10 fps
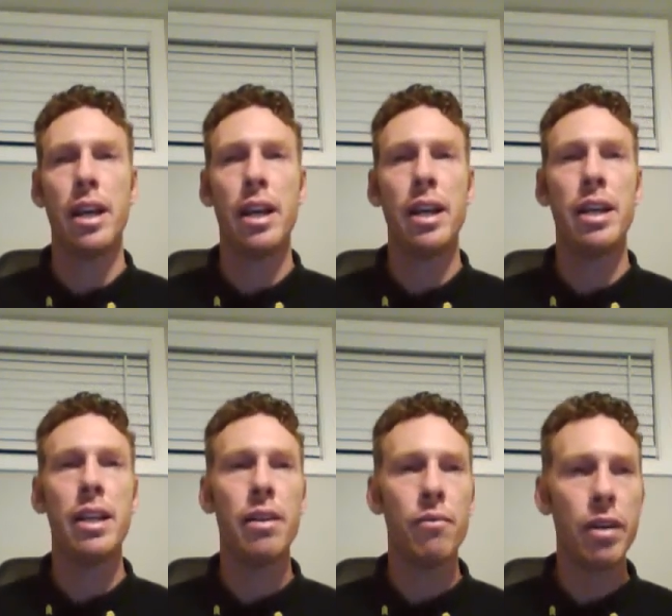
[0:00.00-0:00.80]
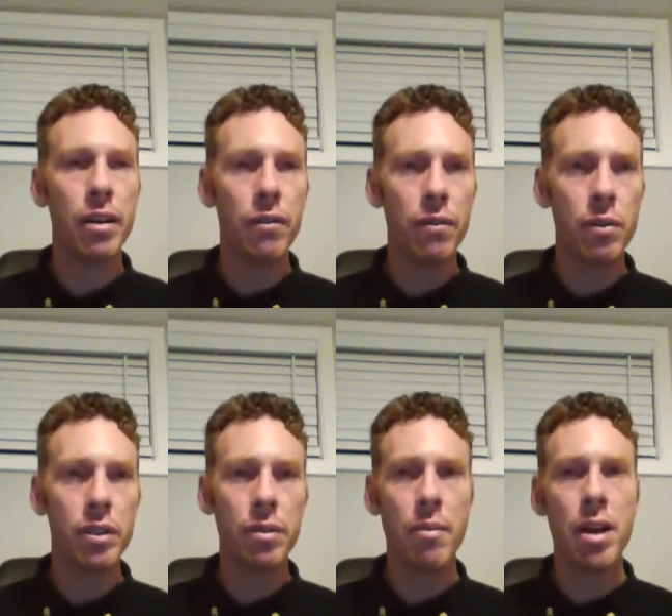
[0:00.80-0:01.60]
and then
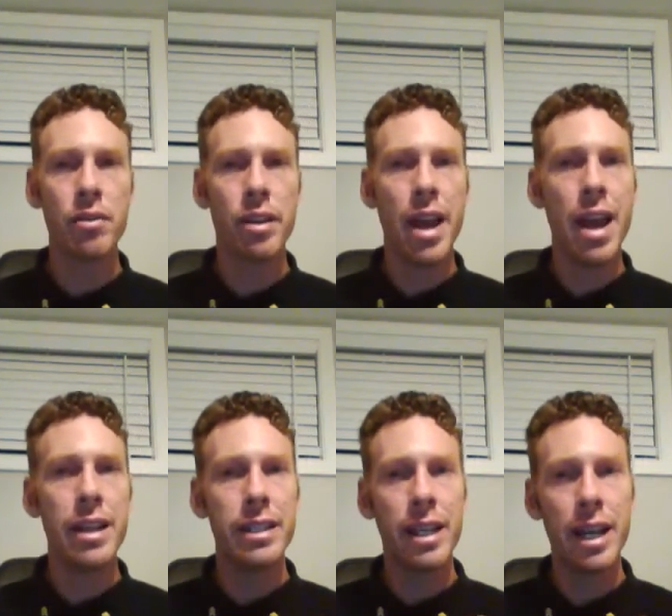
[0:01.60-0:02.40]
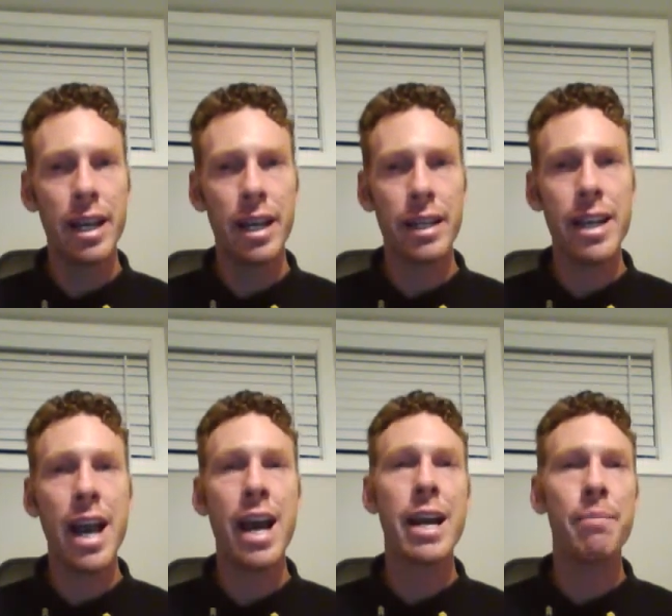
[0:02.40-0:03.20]
reinforce the mantra that
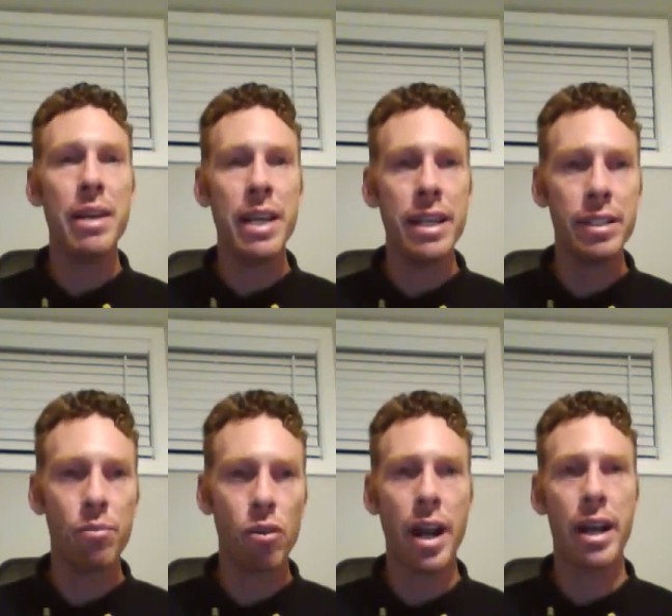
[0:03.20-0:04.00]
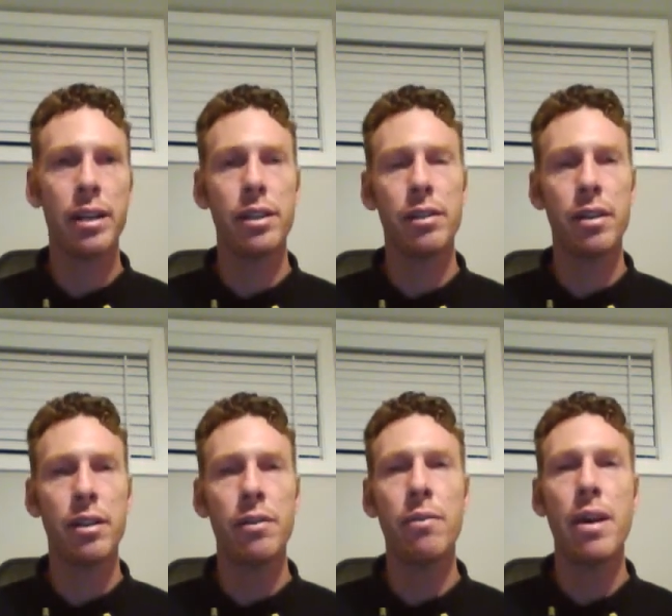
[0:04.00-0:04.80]
time is brain.
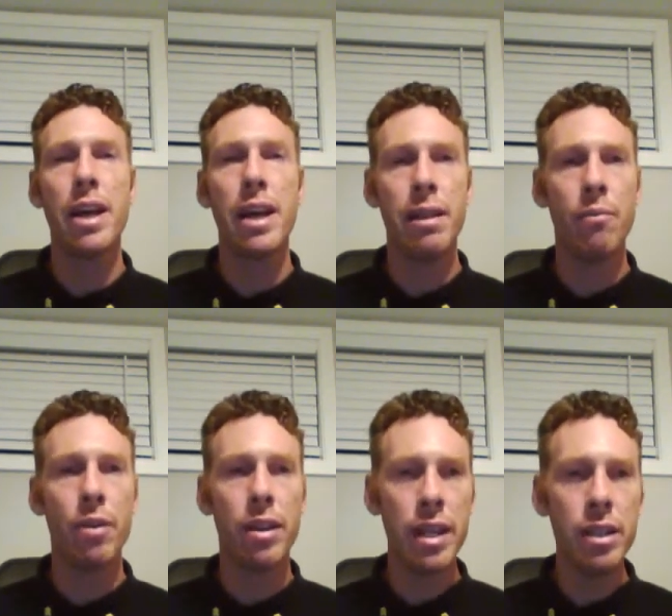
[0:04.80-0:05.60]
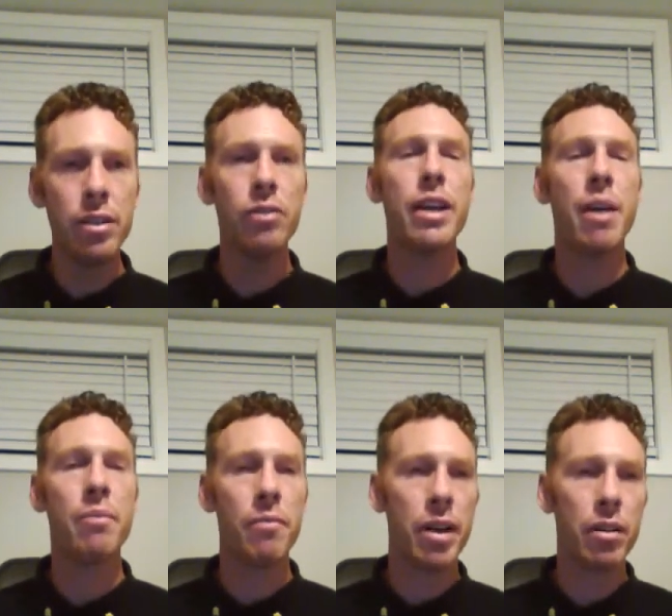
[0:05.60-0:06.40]
So with these two type
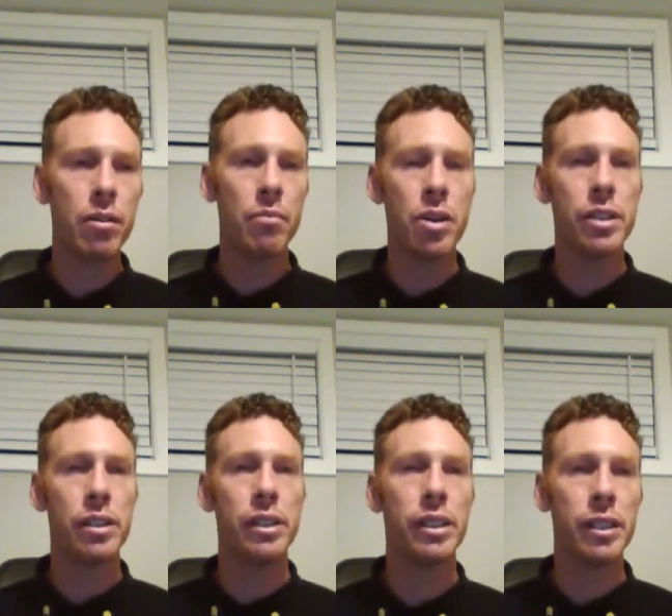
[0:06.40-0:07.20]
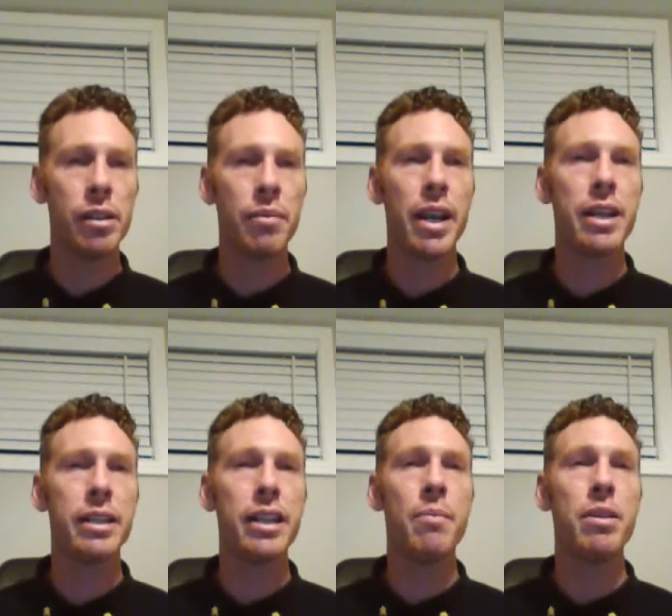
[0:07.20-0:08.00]
of medical emergencies, is something as
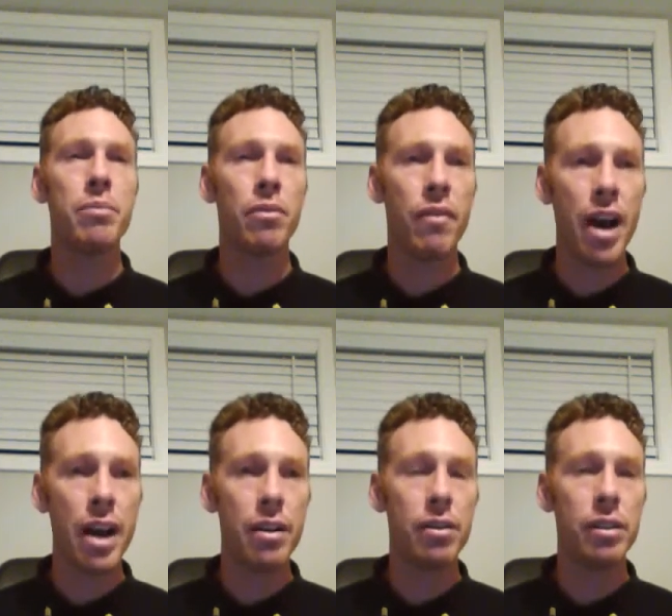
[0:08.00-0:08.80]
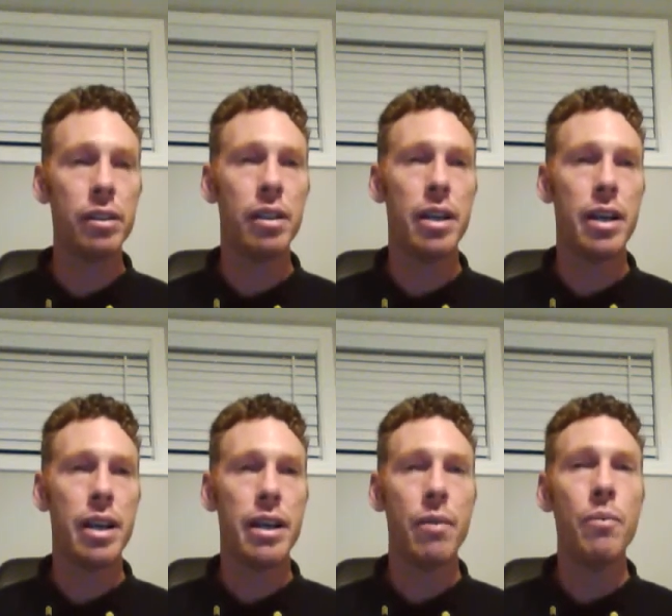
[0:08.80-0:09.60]
EMS providers
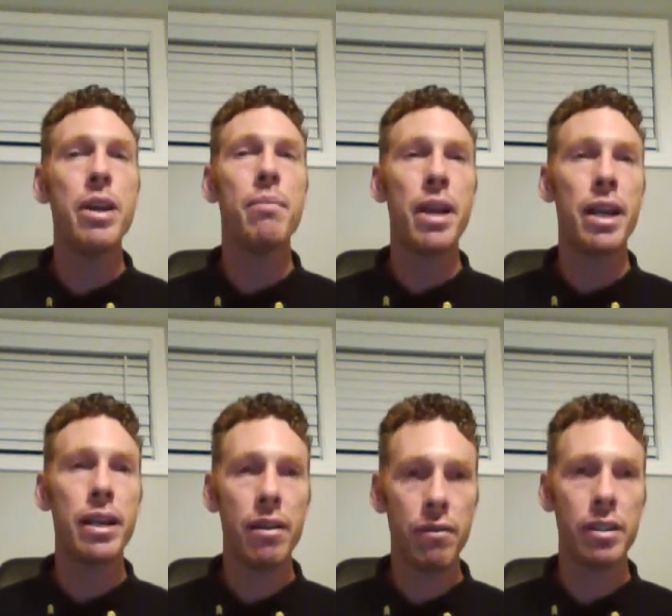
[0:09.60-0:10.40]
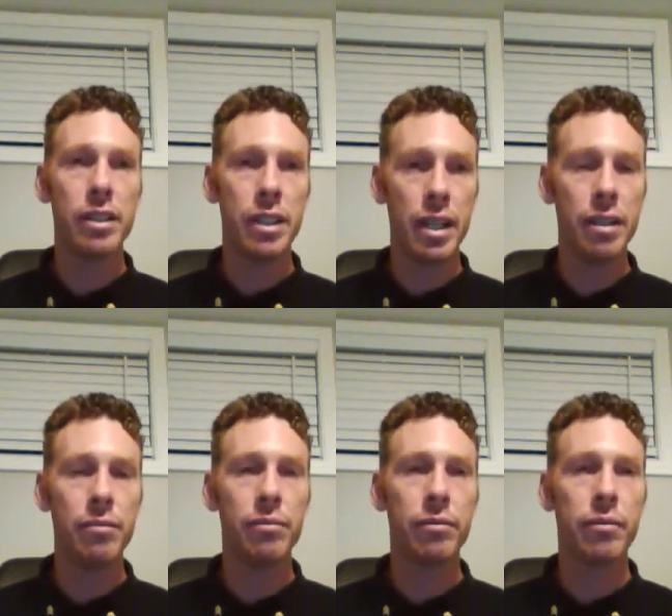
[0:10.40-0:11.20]
that we can make a difference
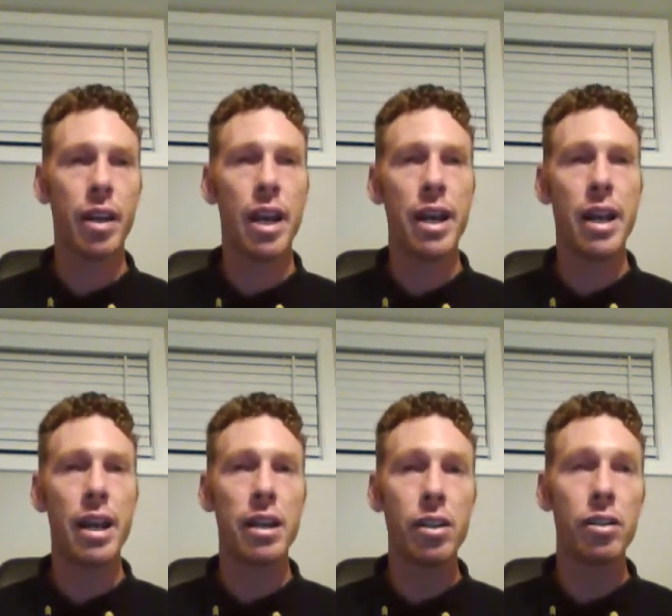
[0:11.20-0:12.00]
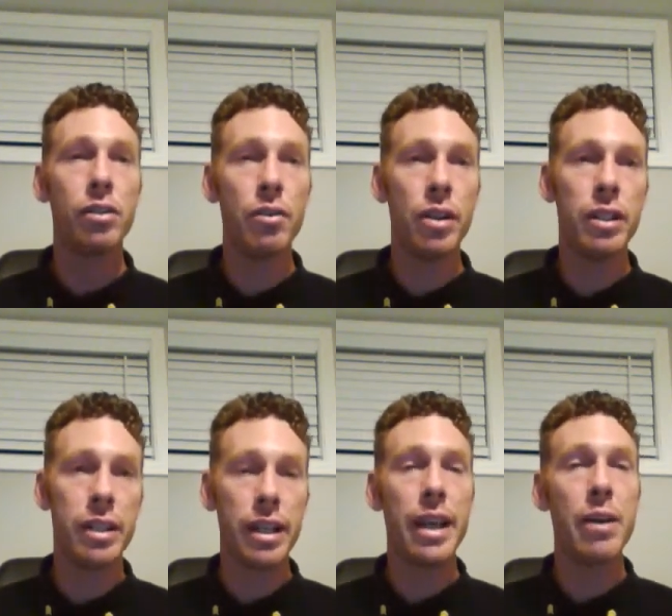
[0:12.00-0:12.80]
in, and as our students
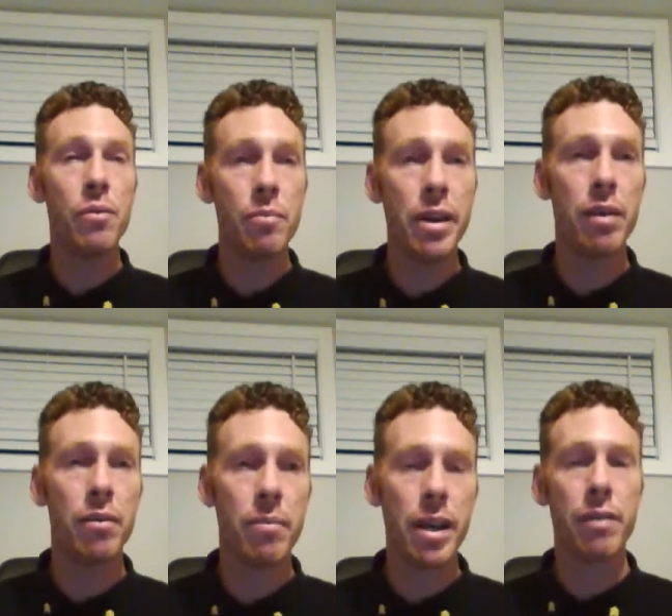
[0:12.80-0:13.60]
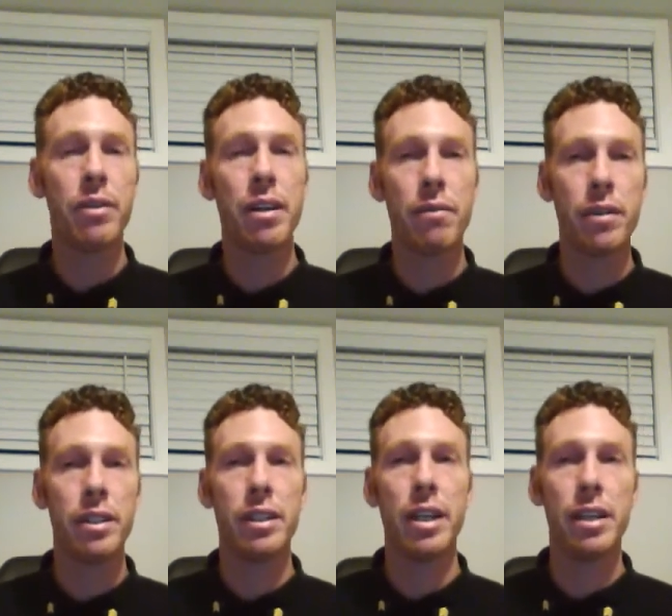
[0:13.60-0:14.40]
that they will be able to make a
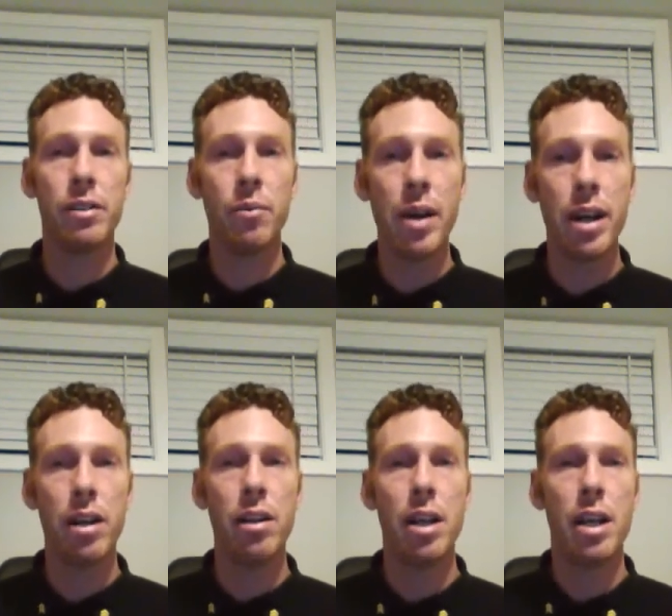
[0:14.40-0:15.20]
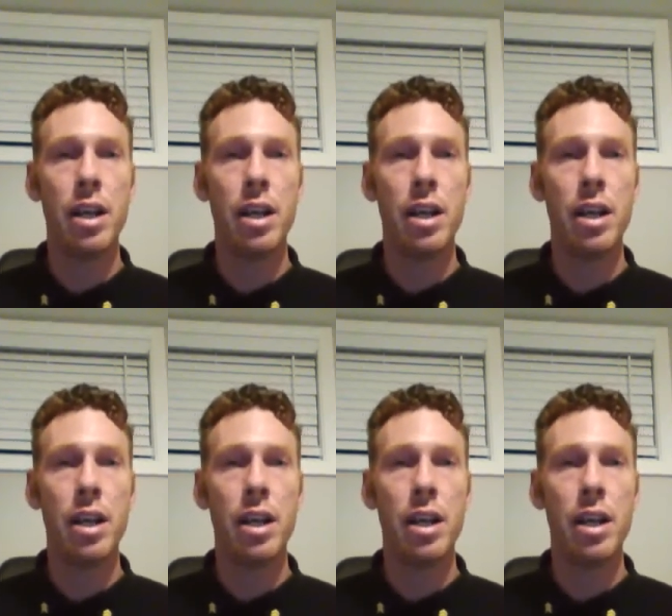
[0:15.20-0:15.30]
difference in as well.